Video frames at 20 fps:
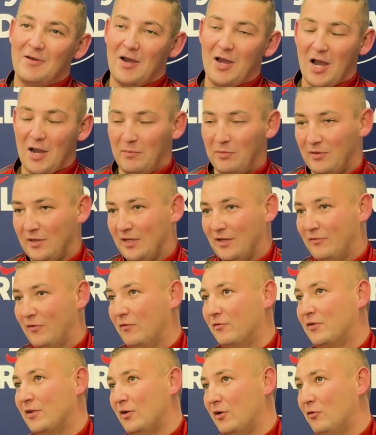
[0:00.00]
I believe,
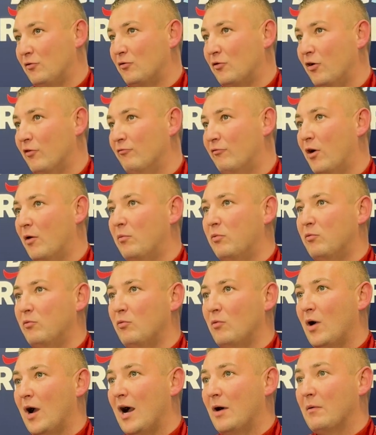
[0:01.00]
obviously, Luke or Rob,
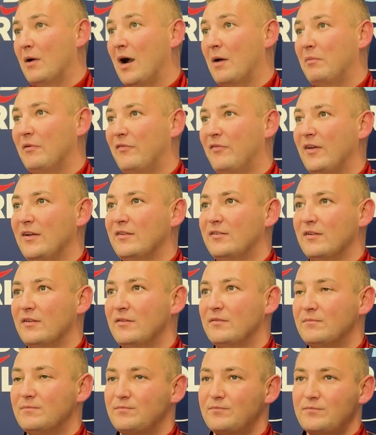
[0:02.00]
I'll be facing.
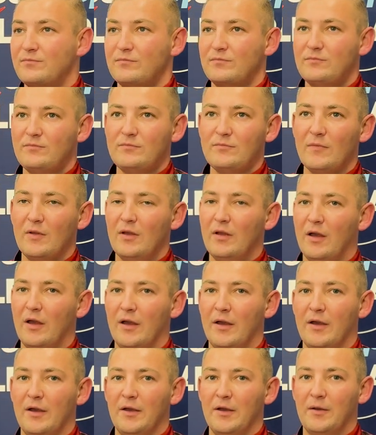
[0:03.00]

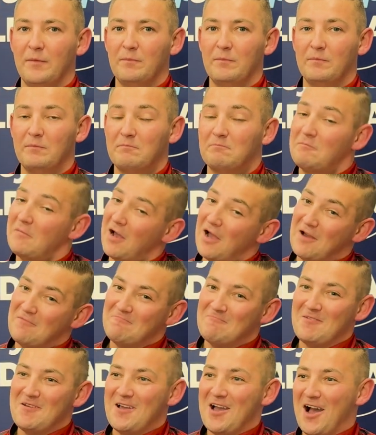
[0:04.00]
I
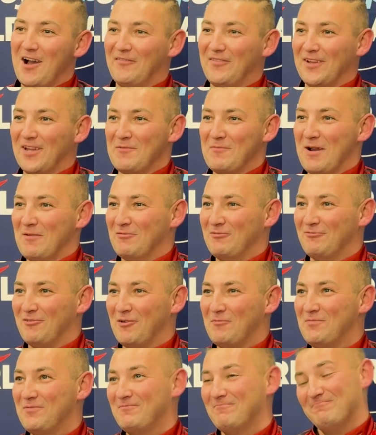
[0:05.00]
think it might be
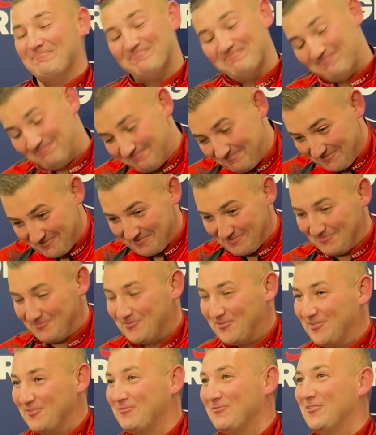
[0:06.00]
Rob.
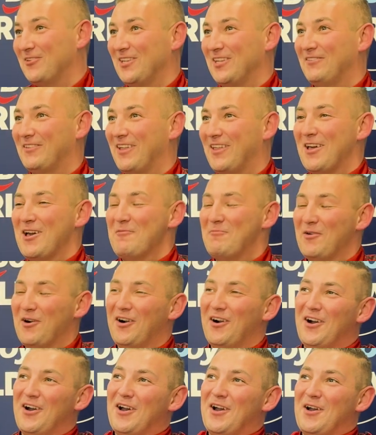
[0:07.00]
We'll leave that there.
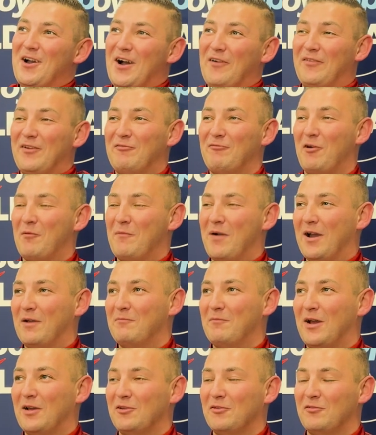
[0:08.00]
But I think Rob
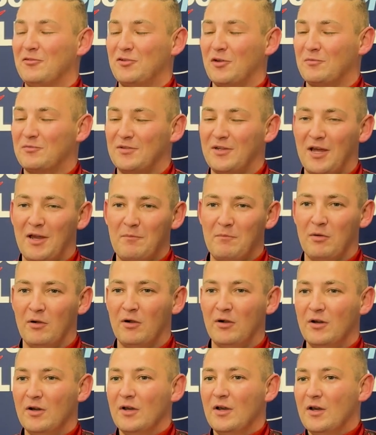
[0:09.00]
might do the job tonight.
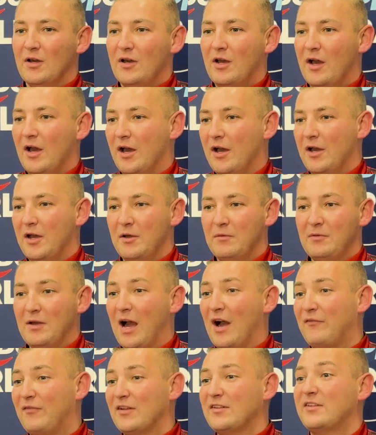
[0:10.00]
But no,
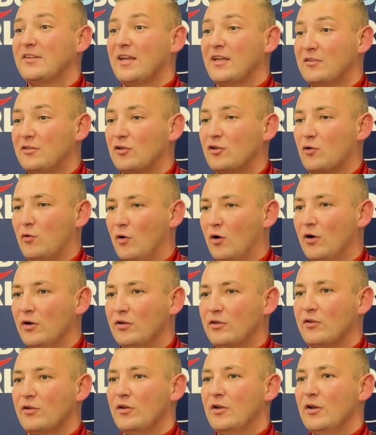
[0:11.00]
I fancy getting to the
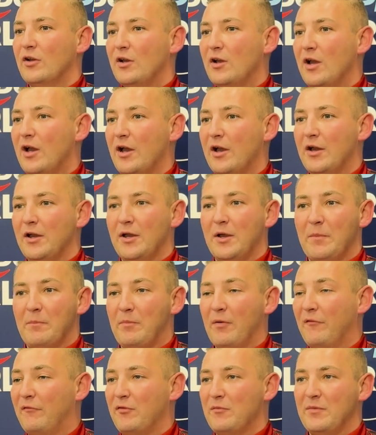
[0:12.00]
quarters.
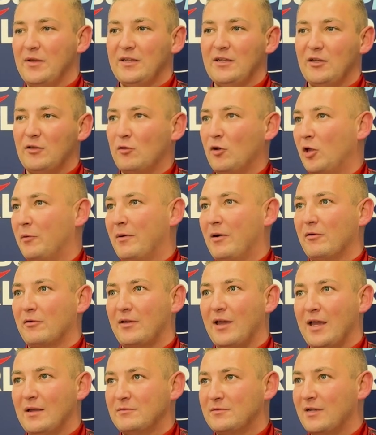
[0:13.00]
But for me, it's all about
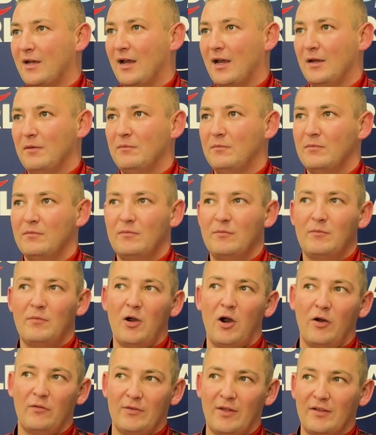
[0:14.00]
game time
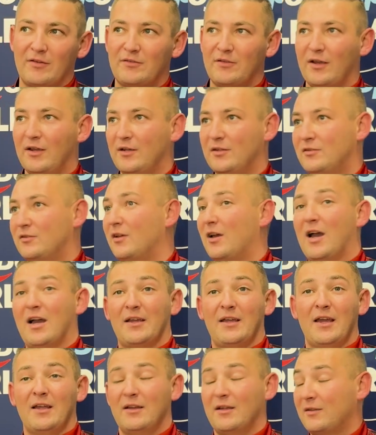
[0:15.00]
on that stage.
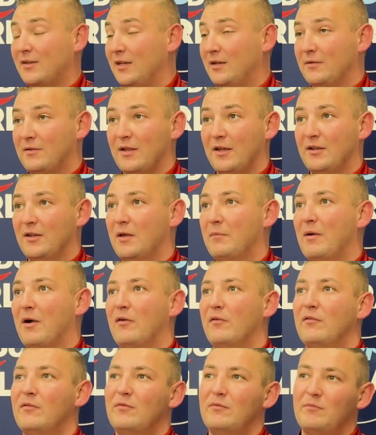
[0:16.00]
Again, I keep saying it
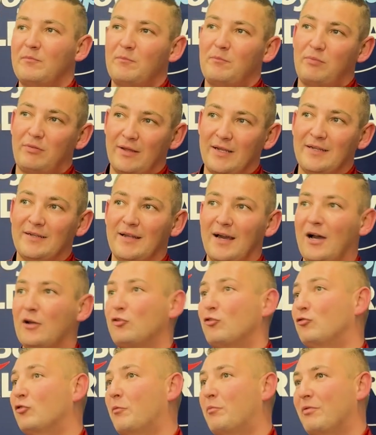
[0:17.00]
about playing
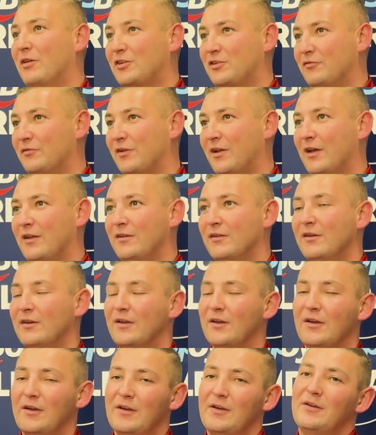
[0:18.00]
darts under pressure again.
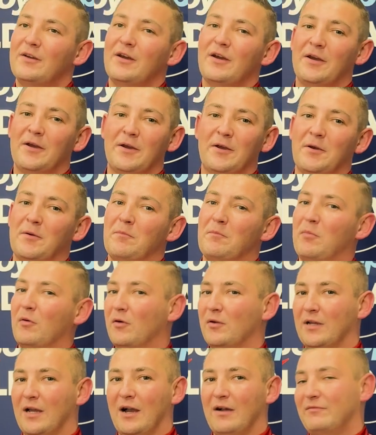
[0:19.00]

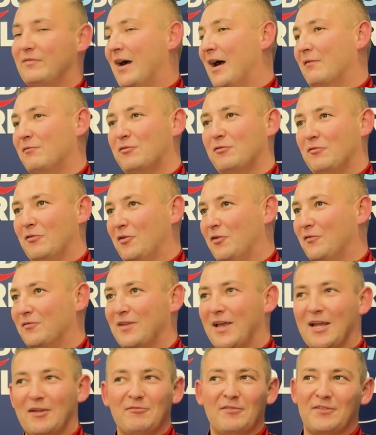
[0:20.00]
But yeah, I've absolutely loved
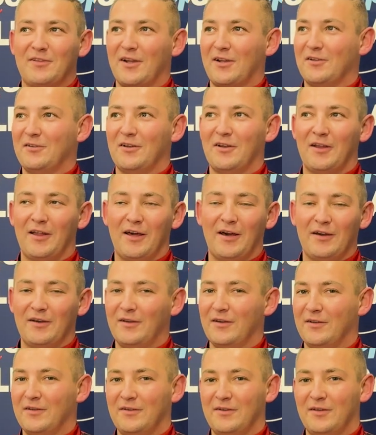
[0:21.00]
every second of that.
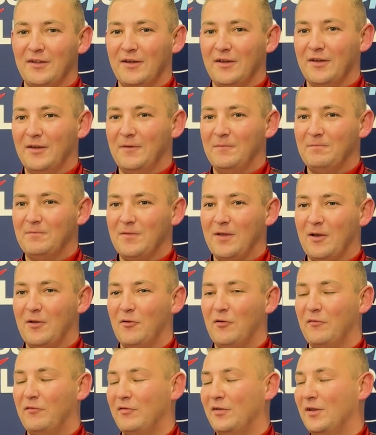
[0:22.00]
And yeah,
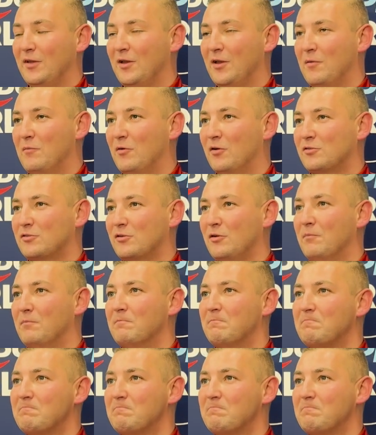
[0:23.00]
hopefully more to come.